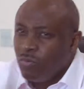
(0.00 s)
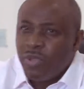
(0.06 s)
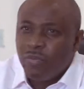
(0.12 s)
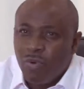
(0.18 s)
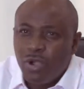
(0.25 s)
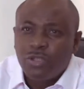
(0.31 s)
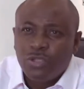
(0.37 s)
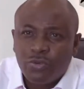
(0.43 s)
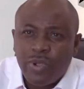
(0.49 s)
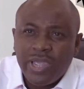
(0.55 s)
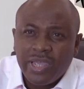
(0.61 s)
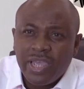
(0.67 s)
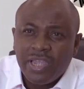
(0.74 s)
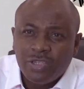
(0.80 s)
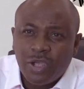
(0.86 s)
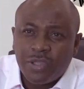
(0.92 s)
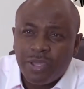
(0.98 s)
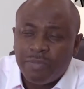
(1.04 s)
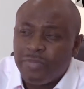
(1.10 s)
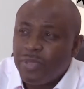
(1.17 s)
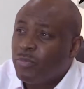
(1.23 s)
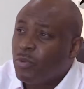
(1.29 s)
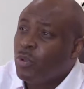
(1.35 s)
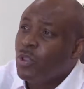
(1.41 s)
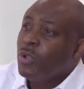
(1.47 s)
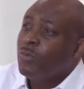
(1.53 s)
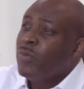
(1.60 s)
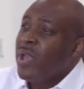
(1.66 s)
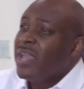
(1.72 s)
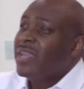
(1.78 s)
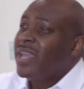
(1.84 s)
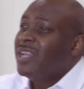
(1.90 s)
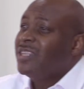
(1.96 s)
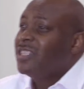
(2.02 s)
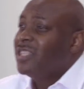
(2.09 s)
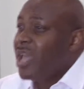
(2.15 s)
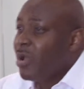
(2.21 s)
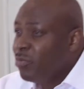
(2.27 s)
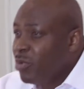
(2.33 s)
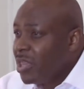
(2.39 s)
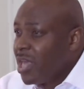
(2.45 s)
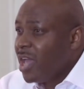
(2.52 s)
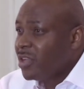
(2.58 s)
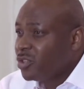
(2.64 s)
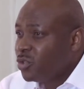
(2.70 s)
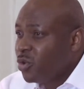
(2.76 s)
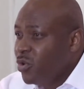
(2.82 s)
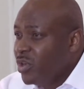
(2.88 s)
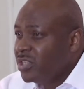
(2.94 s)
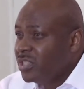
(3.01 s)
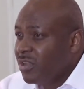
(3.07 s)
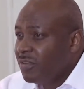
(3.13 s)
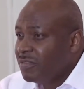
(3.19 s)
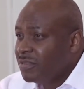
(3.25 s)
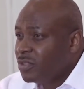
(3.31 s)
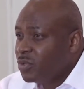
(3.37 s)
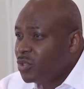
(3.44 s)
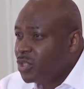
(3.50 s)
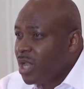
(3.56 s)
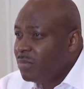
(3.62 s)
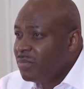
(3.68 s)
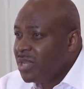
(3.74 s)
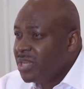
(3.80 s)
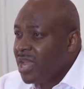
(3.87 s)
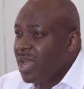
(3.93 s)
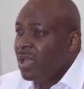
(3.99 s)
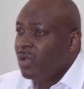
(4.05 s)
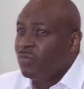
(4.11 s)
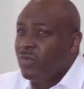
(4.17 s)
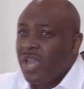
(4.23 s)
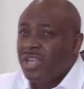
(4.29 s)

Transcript: We want to engage other people. We engage them with our stories on social media. We